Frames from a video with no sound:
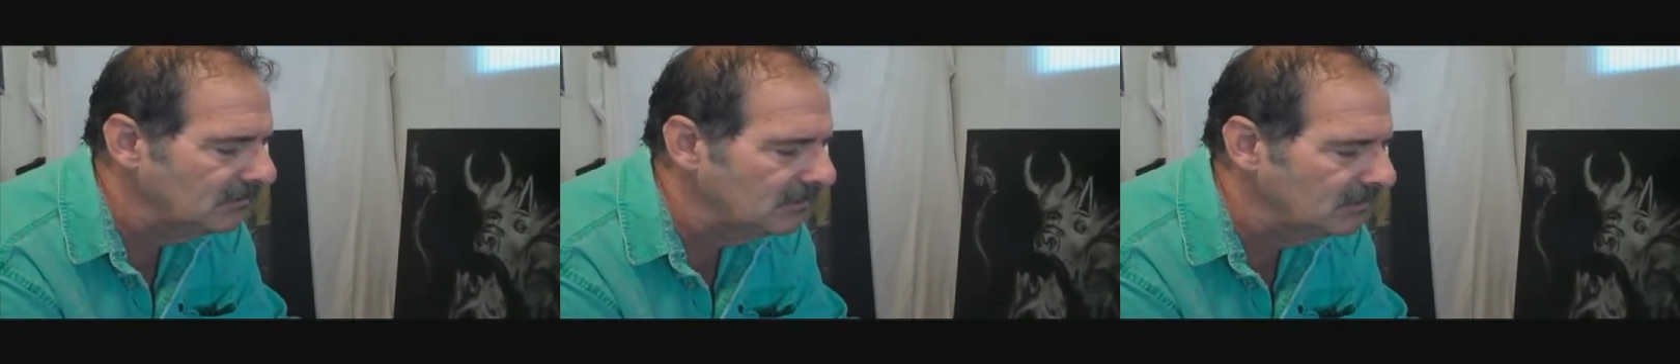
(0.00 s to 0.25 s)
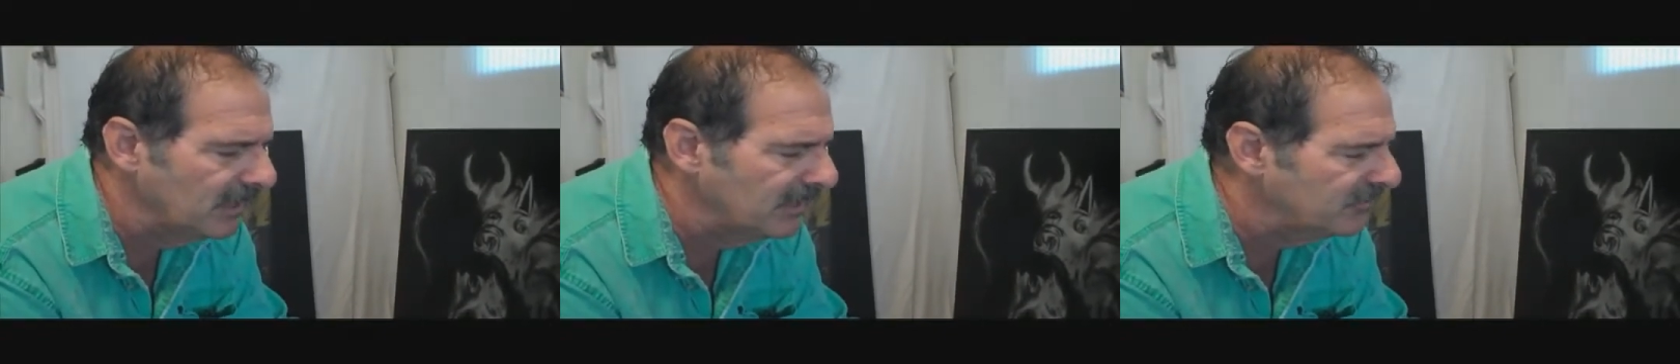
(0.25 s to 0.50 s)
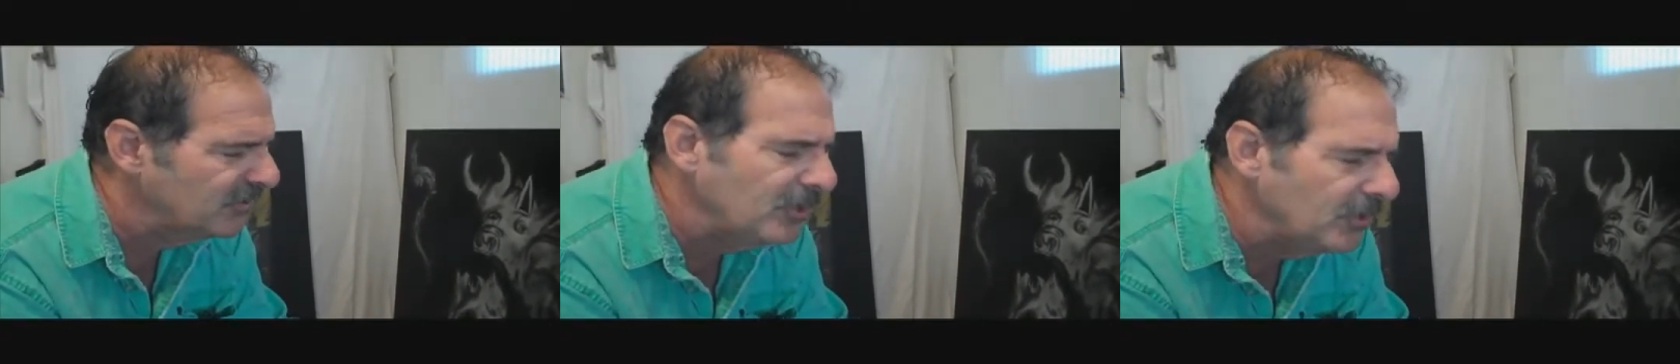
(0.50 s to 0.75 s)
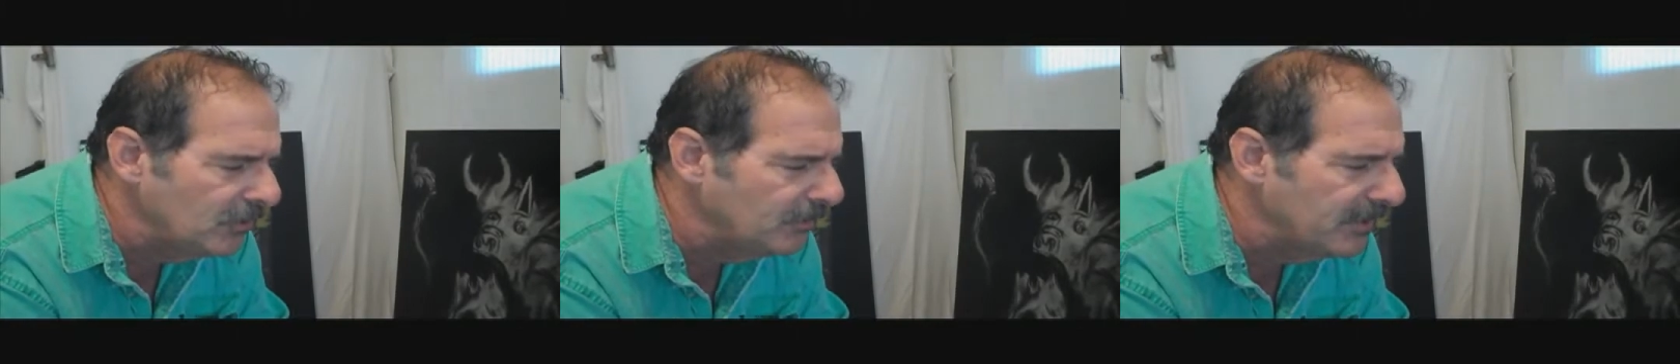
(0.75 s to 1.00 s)
less
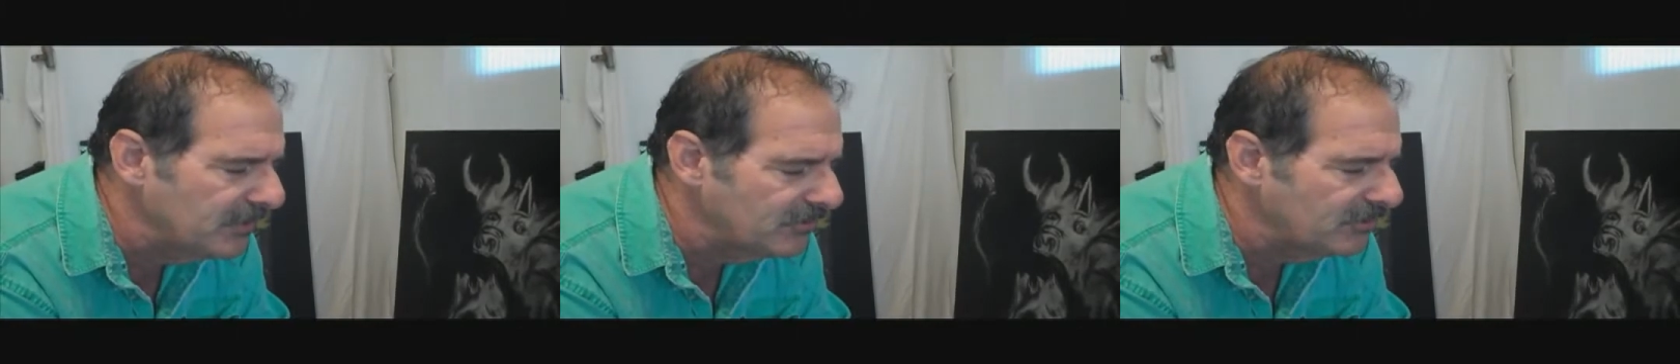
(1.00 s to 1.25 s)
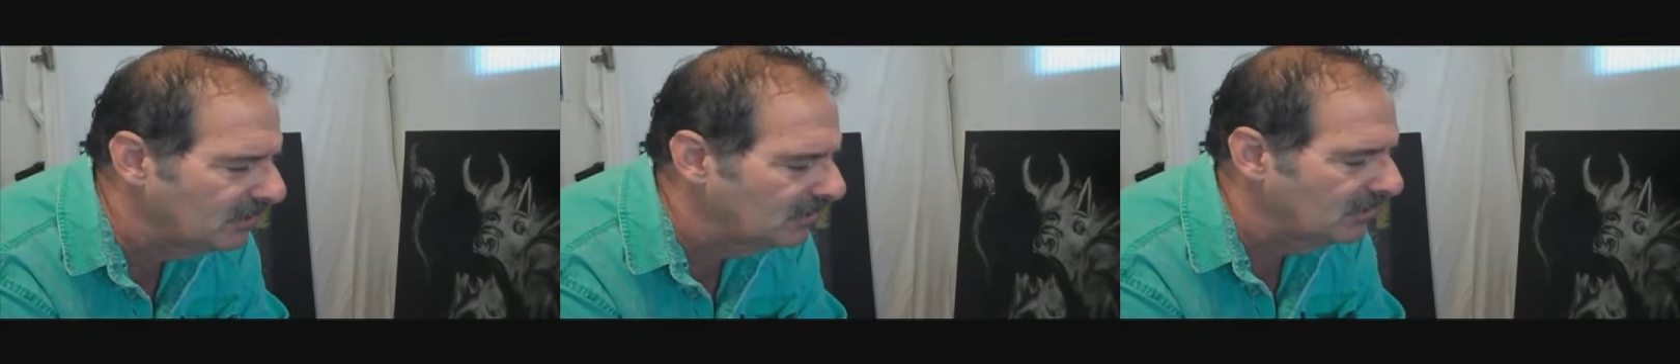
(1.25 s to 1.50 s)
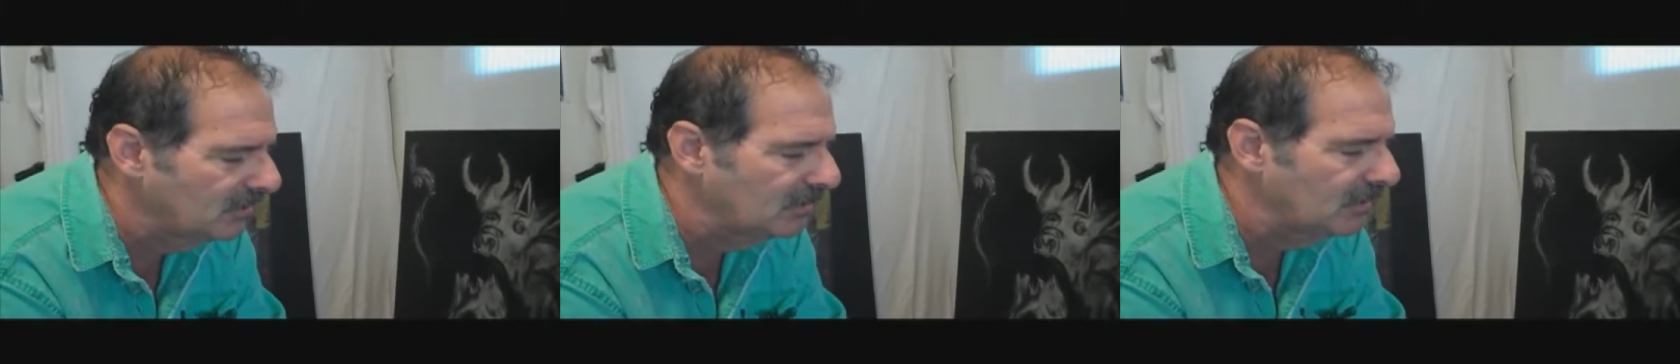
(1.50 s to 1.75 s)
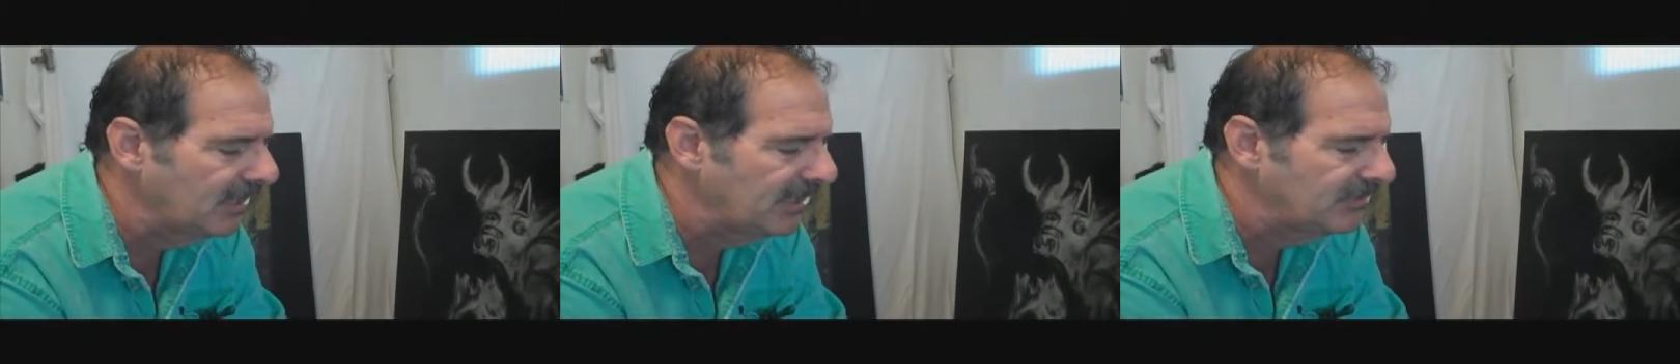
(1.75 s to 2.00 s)
cubist, a little
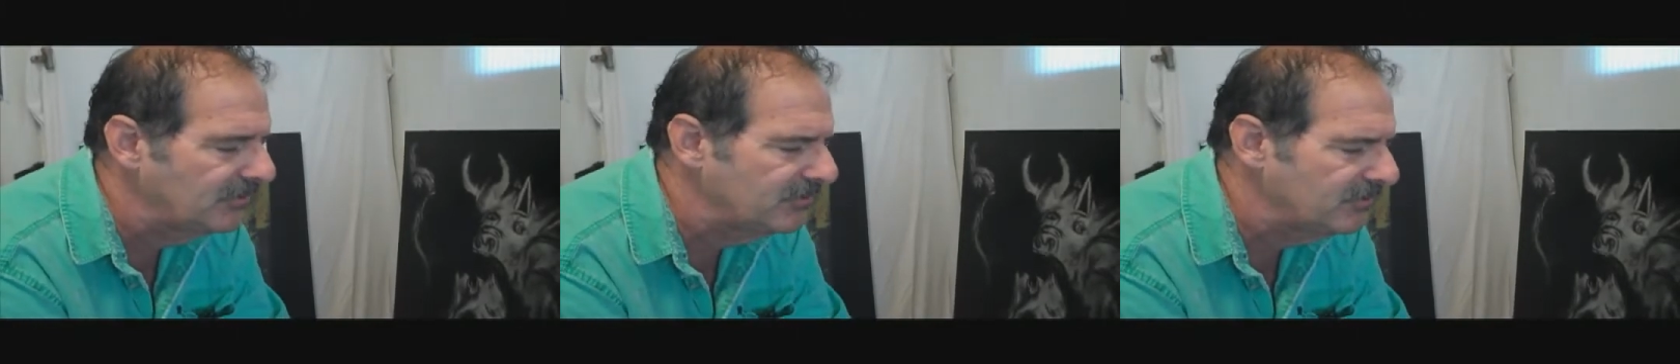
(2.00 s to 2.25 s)
less